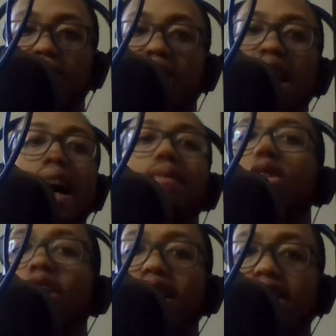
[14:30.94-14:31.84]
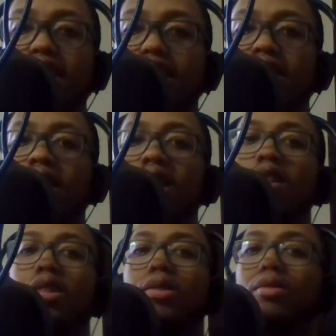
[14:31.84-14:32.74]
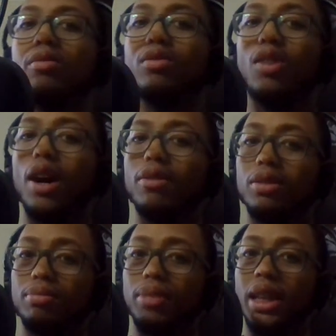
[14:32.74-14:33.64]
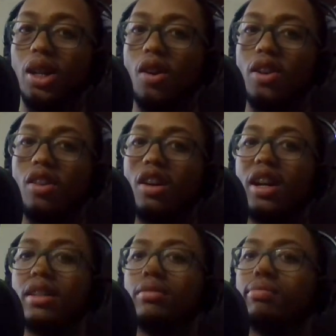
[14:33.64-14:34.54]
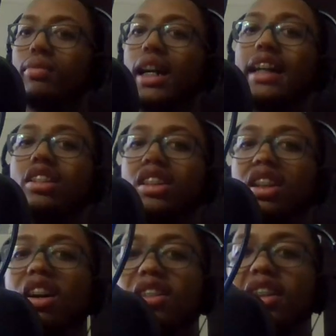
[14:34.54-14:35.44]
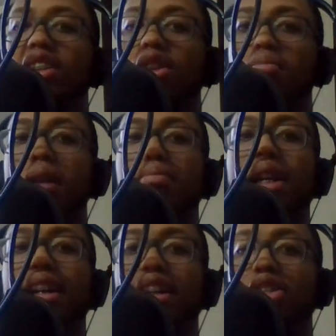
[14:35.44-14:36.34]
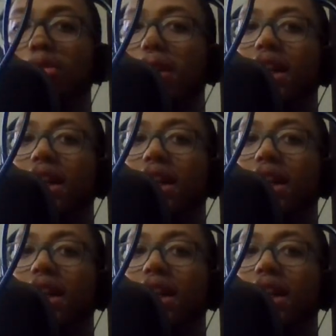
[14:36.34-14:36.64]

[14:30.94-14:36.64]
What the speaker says: I have no idea what would be going on. I just saw this on my page, on my